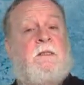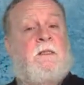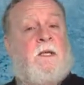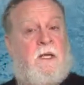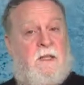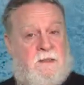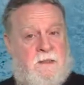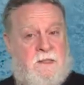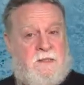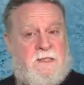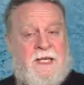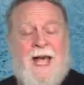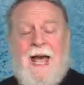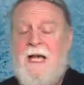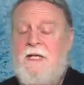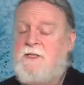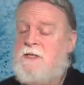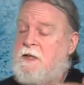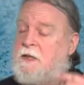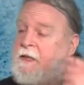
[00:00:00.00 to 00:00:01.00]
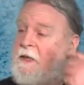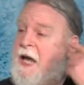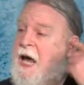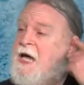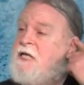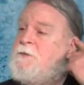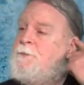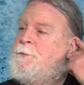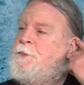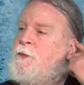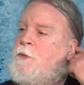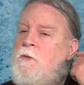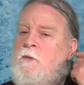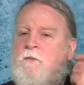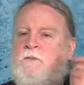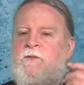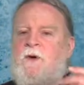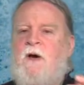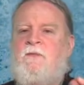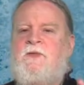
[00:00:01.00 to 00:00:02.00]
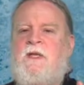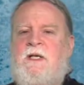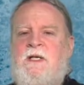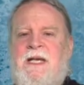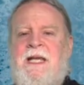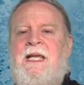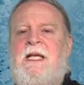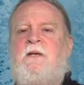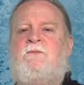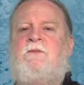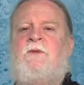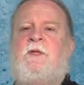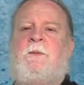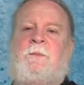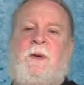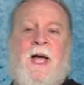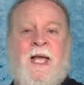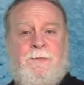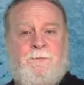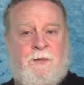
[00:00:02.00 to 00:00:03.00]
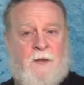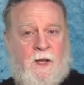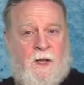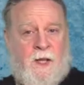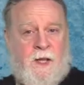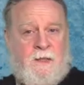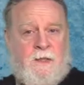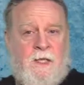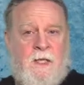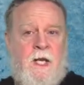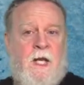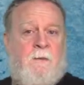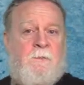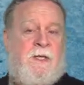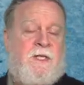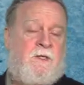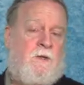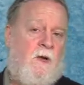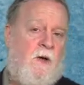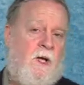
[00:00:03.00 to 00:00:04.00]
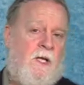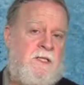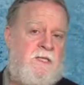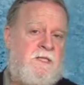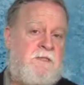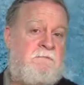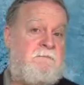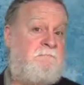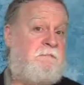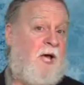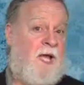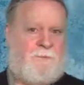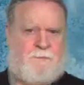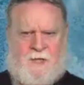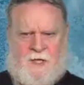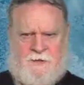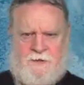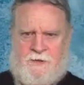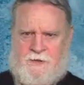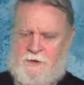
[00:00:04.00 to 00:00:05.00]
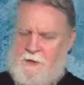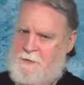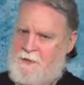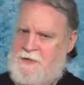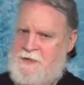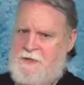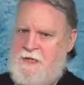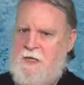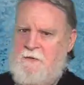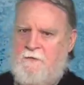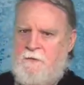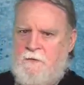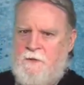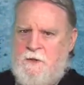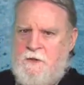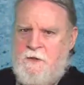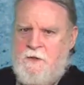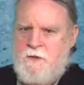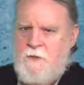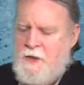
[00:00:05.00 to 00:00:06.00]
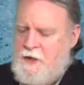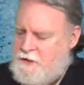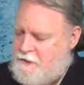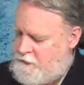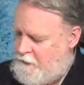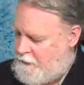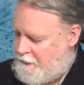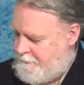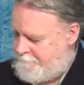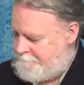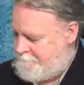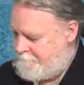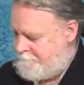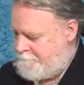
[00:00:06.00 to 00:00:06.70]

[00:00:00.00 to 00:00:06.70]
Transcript: uh, this accident as proof of the need for the pipeline because pipelines are so much safer than the trains are.